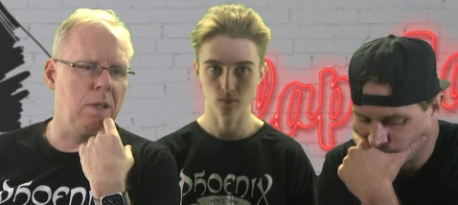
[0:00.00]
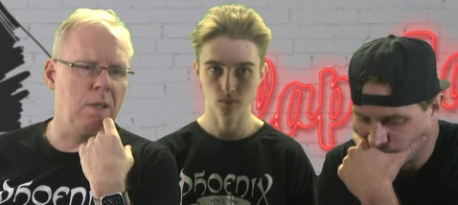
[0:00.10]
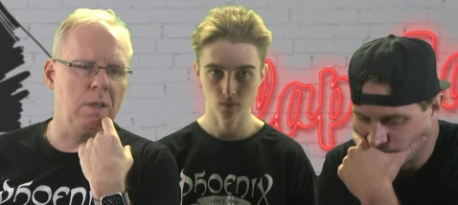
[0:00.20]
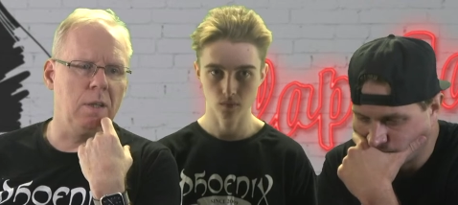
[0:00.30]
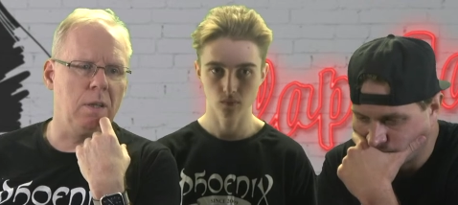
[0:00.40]

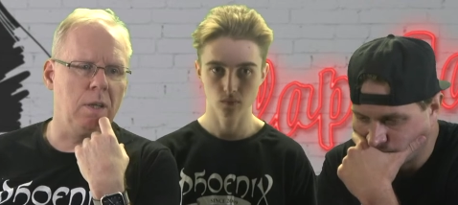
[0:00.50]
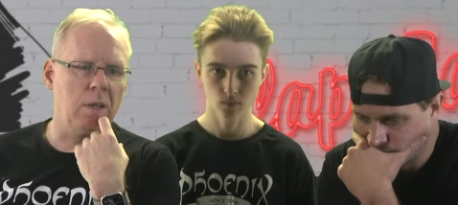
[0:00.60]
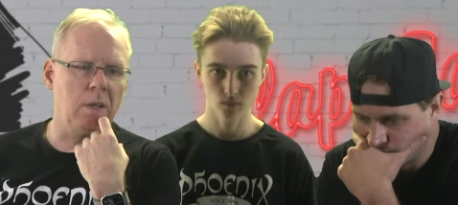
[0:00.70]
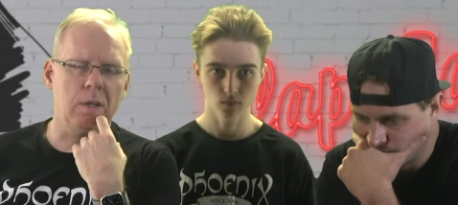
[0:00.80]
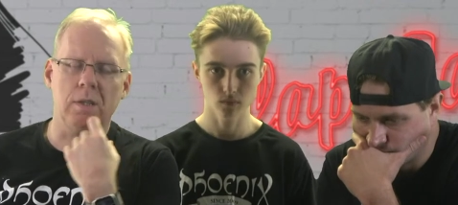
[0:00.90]
Speaker 1: in
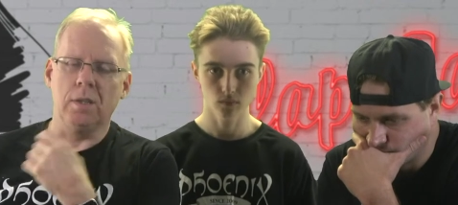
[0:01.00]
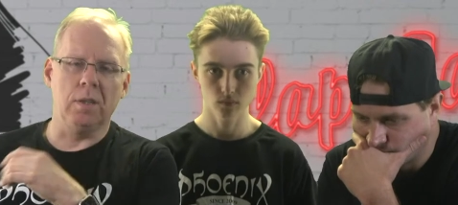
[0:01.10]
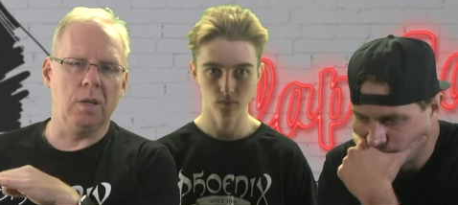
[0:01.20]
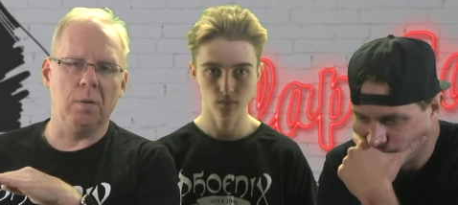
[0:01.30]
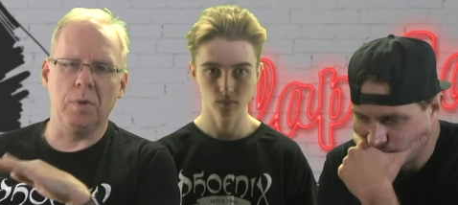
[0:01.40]
in,
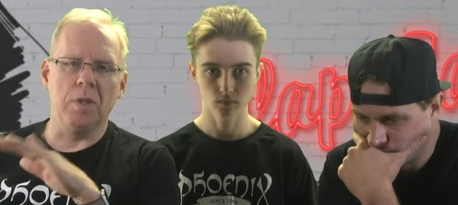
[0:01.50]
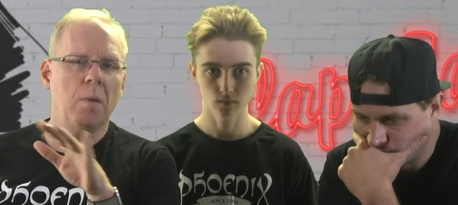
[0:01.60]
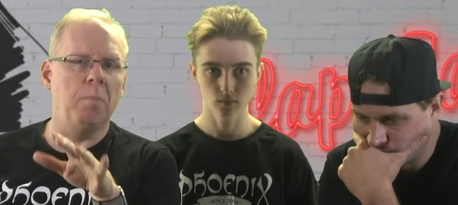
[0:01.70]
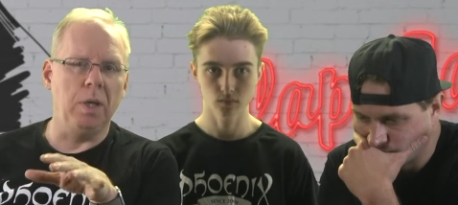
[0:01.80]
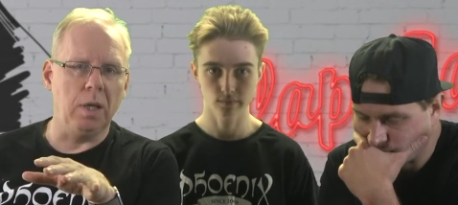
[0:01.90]
in their in
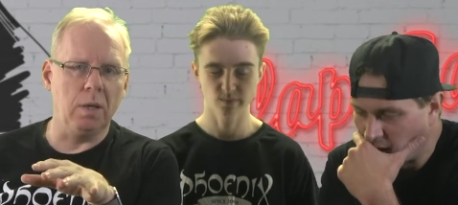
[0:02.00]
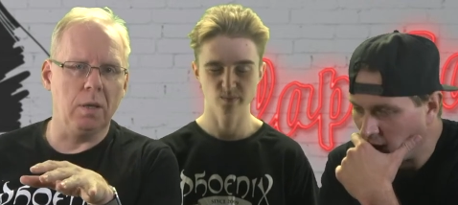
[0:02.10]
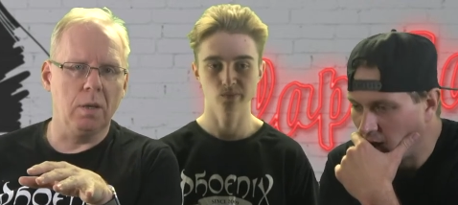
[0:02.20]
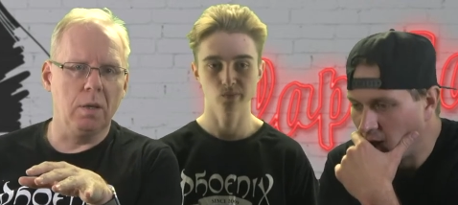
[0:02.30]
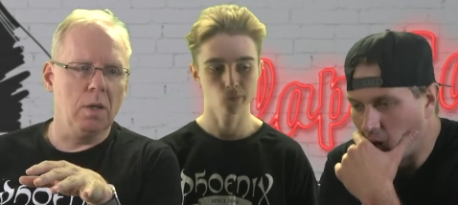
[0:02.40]
their peak
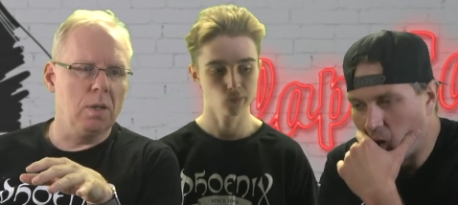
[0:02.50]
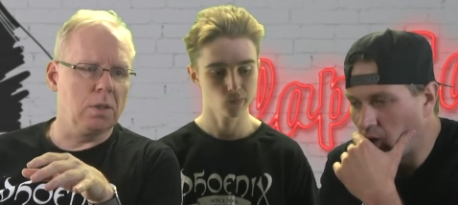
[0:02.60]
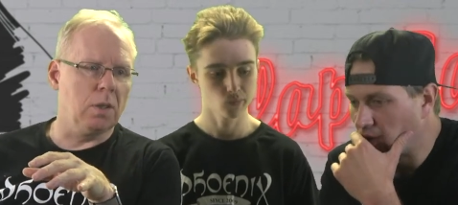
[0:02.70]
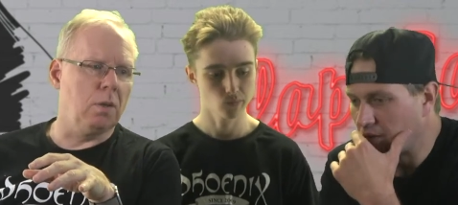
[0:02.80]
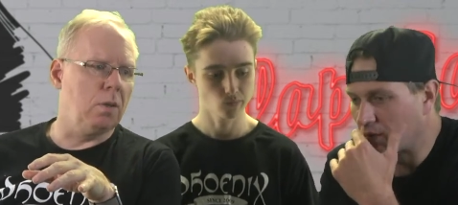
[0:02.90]

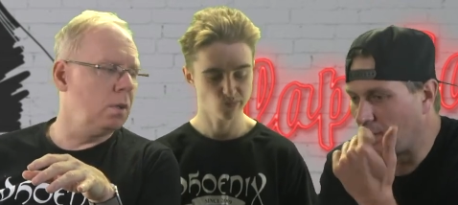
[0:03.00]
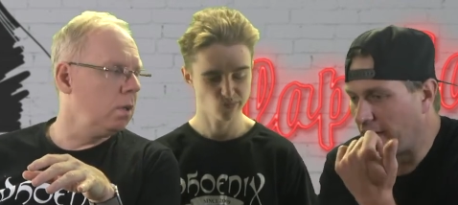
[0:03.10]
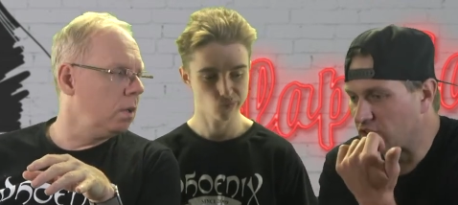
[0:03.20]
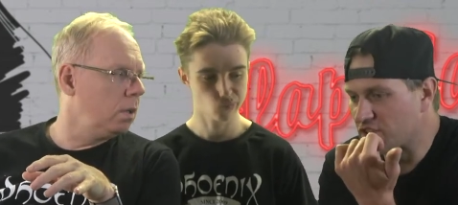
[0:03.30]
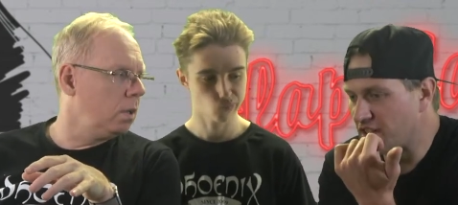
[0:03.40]
Speaker 2: all so, the
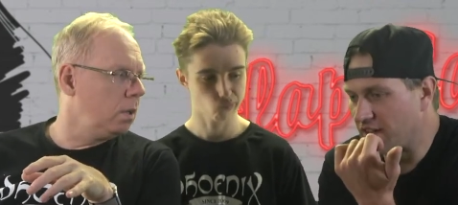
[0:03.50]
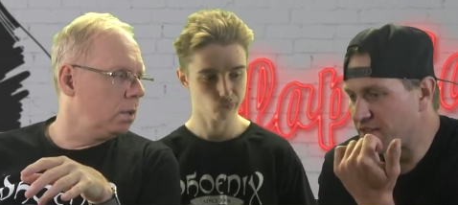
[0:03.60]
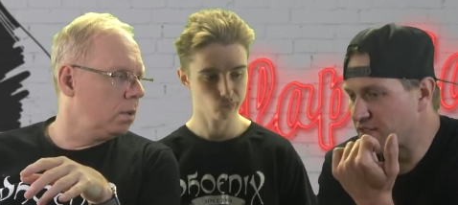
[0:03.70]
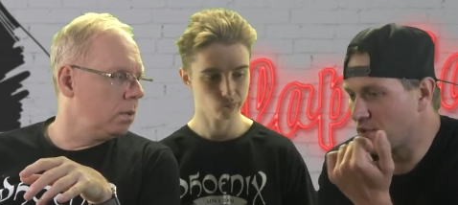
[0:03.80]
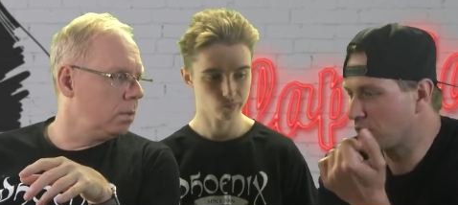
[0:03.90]
collections are
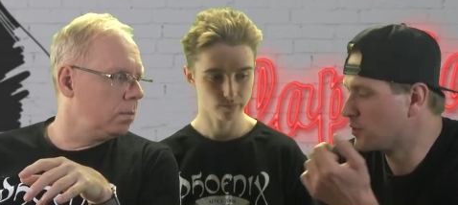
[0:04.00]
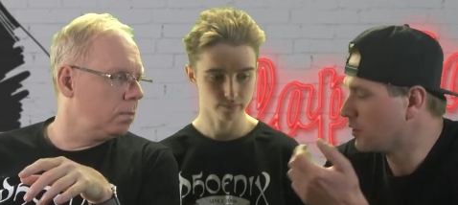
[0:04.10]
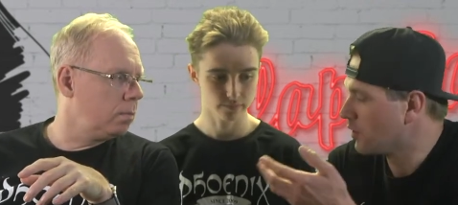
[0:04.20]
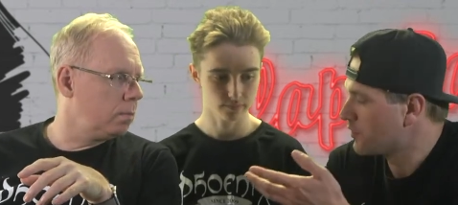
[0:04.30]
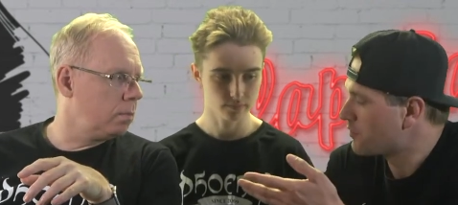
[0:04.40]
so
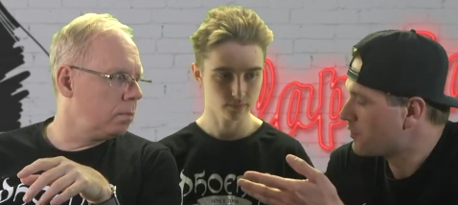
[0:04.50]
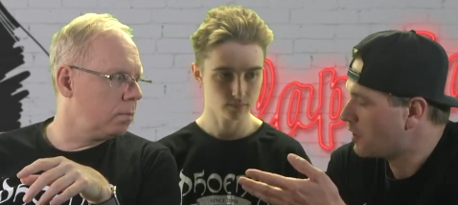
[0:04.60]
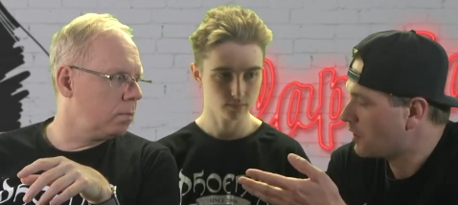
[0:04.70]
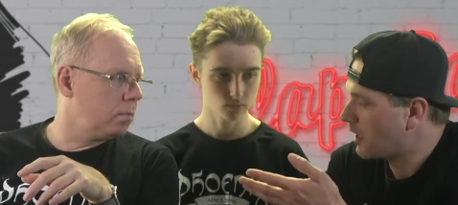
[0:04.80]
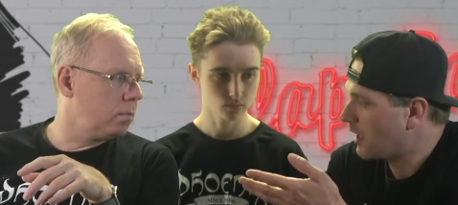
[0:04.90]
cool. Also
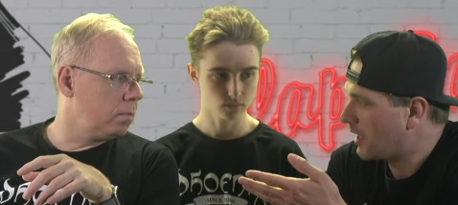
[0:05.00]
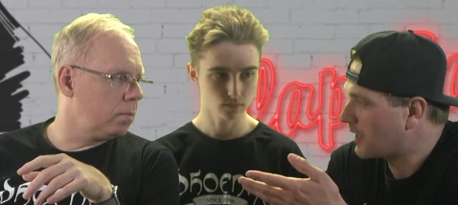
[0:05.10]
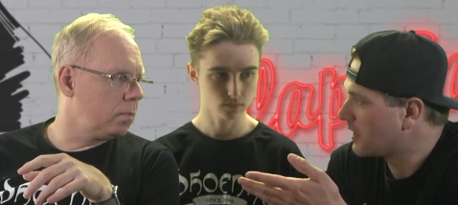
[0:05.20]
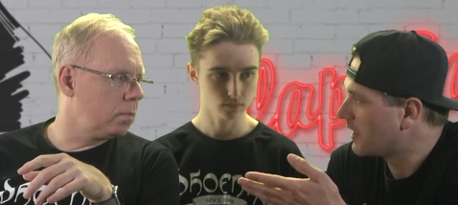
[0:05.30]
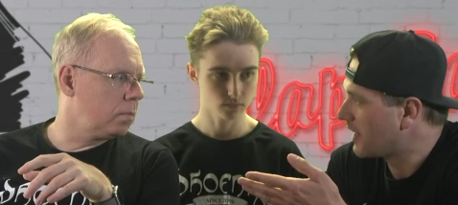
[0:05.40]
for
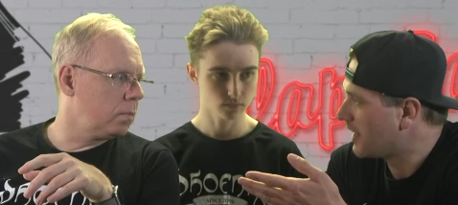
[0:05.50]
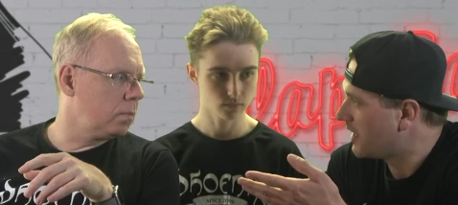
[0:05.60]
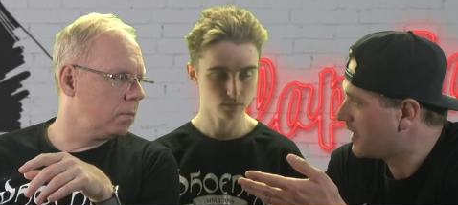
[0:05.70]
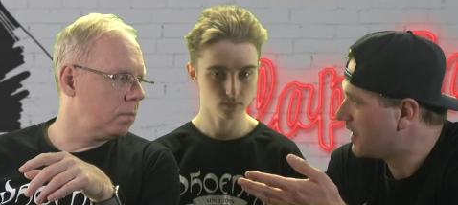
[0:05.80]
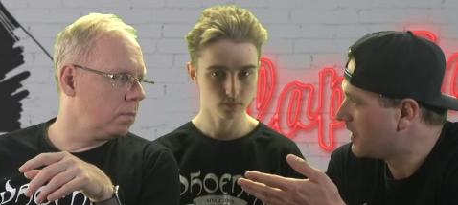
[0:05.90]
Uncle
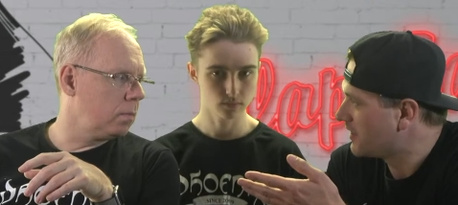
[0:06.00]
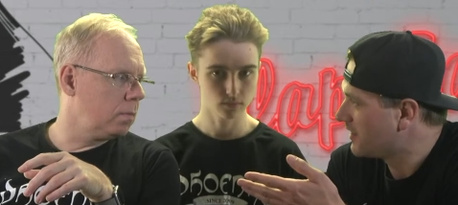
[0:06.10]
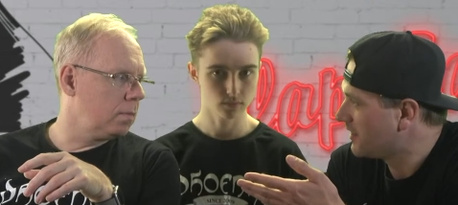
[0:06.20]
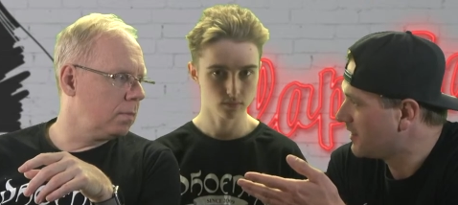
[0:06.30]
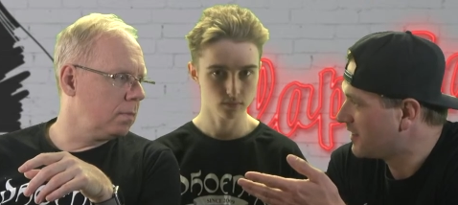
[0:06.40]
Hea,
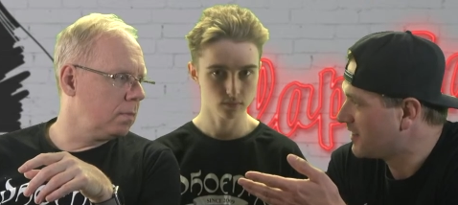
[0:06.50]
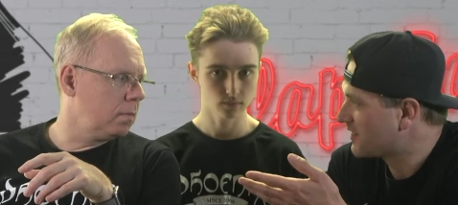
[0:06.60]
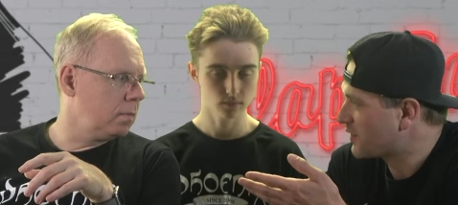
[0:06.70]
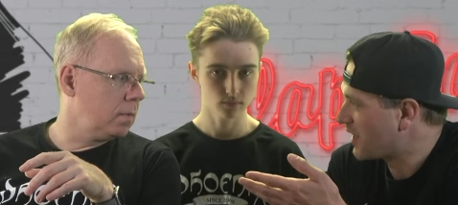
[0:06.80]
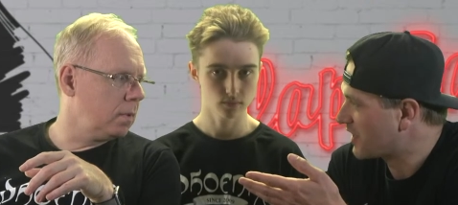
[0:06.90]
the
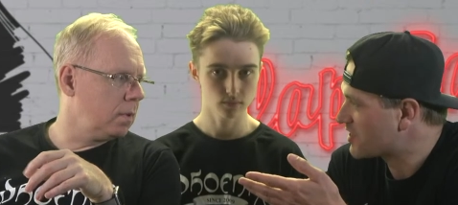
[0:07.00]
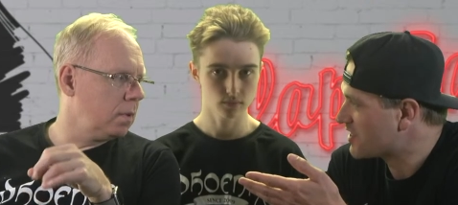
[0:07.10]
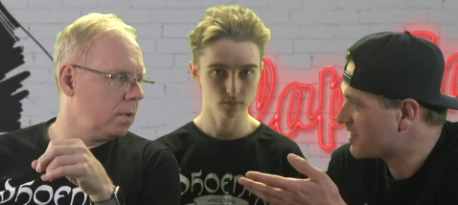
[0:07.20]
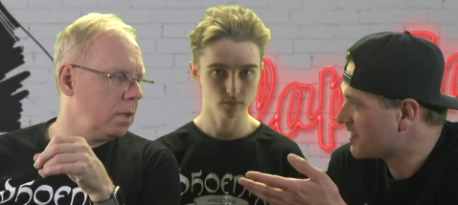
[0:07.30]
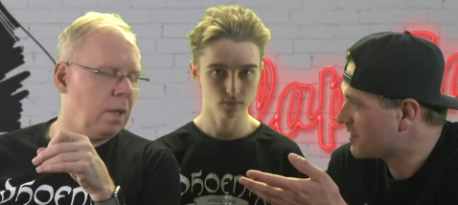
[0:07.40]
these
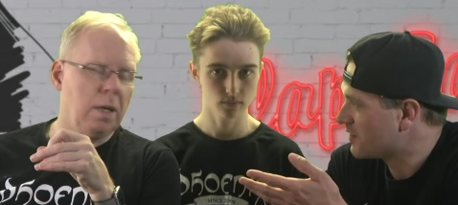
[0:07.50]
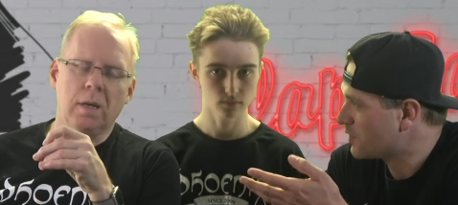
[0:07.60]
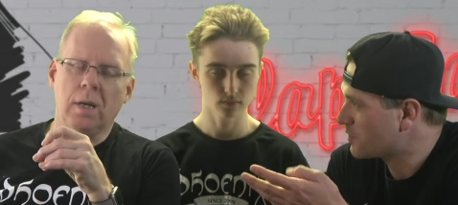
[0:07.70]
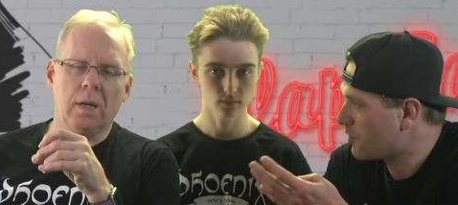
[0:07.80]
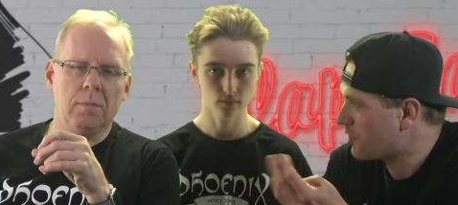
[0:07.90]
collection
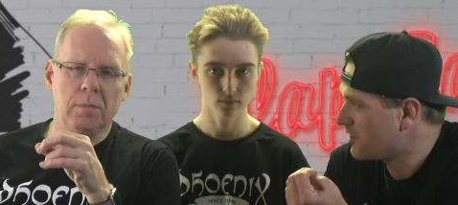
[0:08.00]
yeah, for